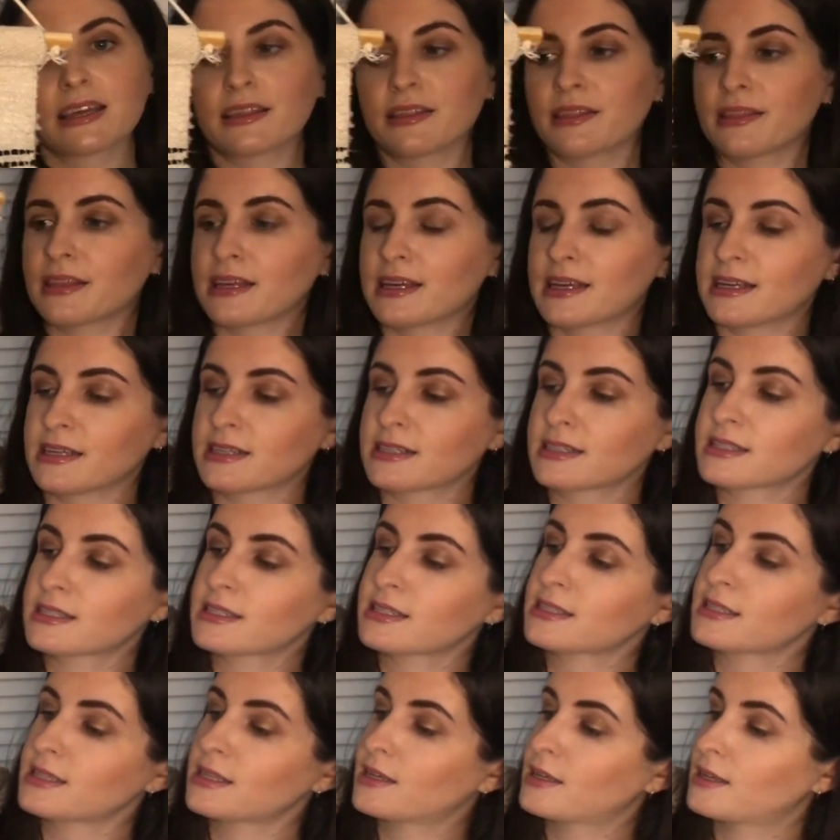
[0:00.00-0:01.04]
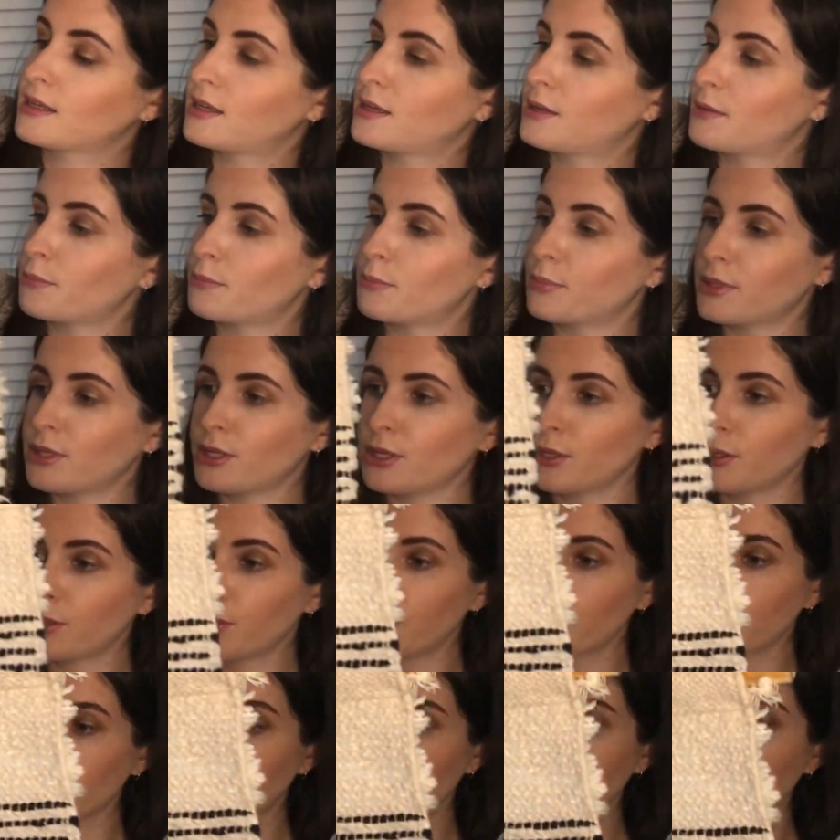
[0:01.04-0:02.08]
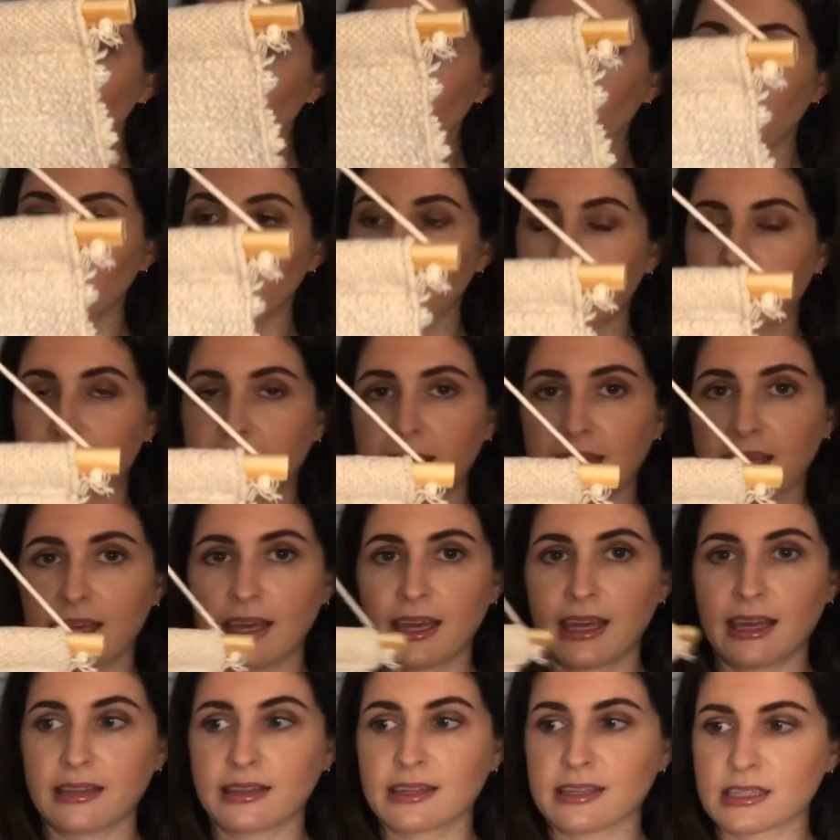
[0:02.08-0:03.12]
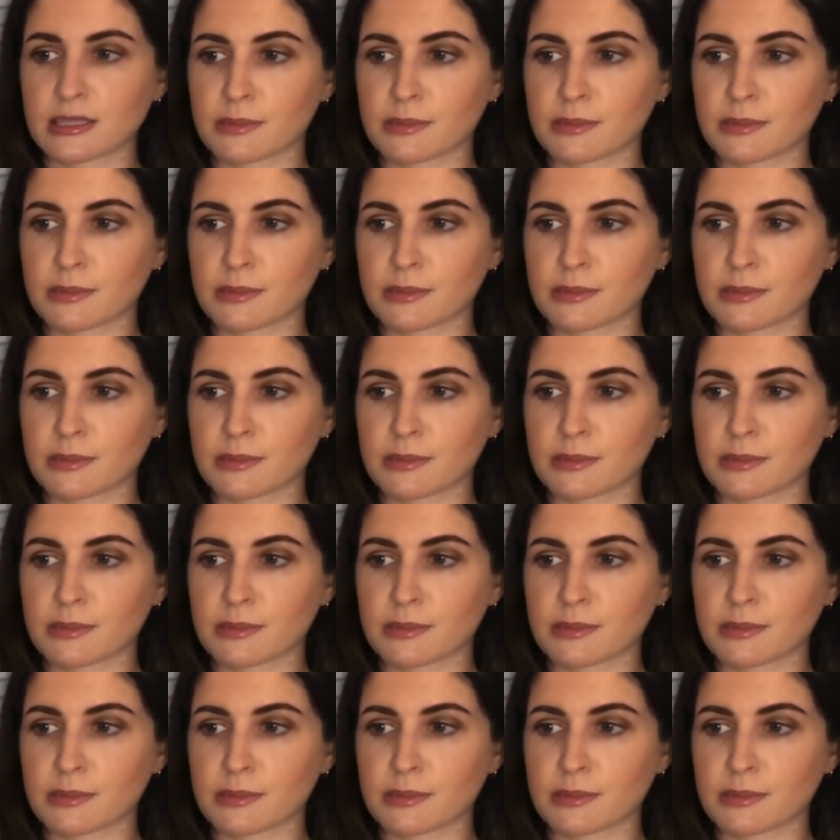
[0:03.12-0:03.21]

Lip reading: this beautiful wall hanging, this